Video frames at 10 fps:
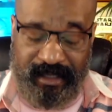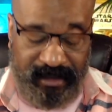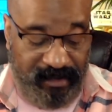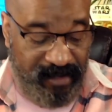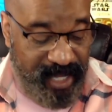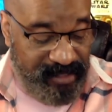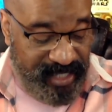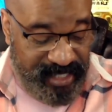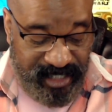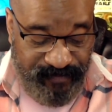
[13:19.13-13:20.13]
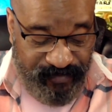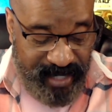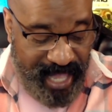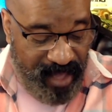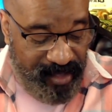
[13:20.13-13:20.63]
All right, that's it for
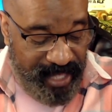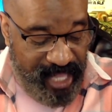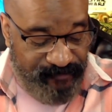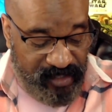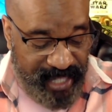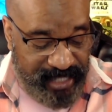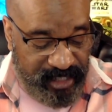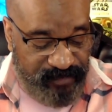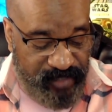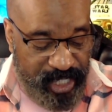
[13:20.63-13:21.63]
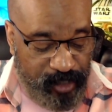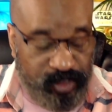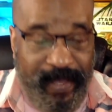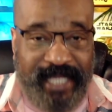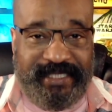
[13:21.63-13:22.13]
now. Hey, if you like this video,
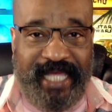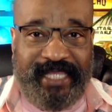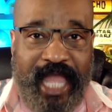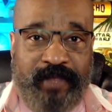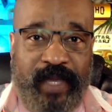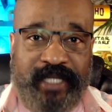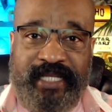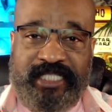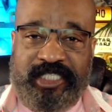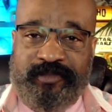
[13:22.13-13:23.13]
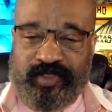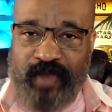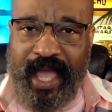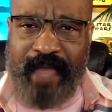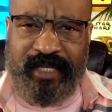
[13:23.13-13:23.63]
smash that like button and
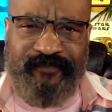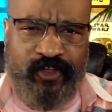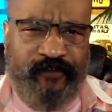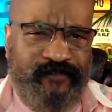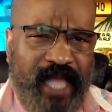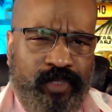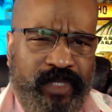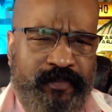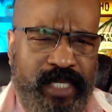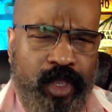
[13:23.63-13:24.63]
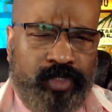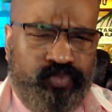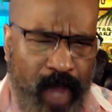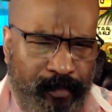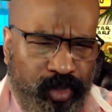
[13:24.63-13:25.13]
subscribe. And if you're following me on
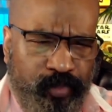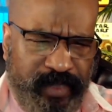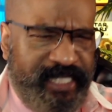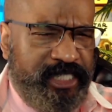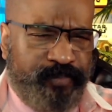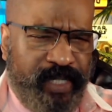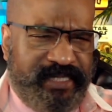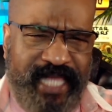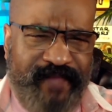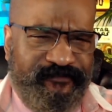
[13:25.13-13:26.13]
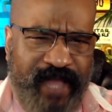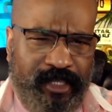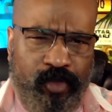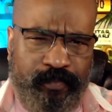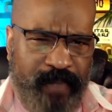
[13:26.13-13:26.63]
Rumble, please press that
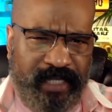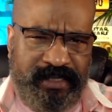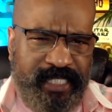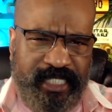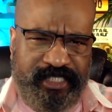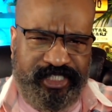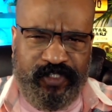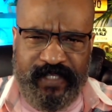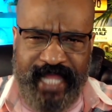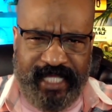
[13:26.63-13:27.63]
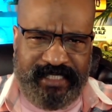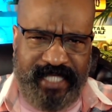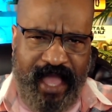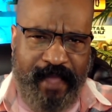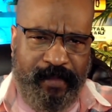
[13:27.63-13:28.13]
follow button. And until the next
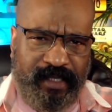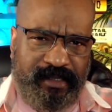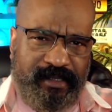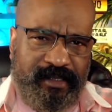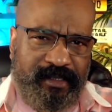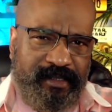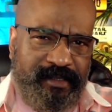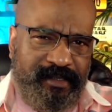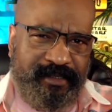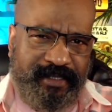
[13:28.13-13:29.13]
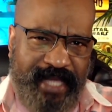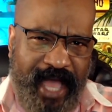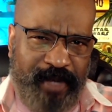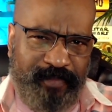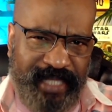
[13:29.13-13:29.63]
time,
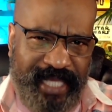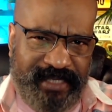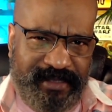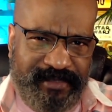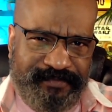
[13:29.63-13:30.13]
God bless.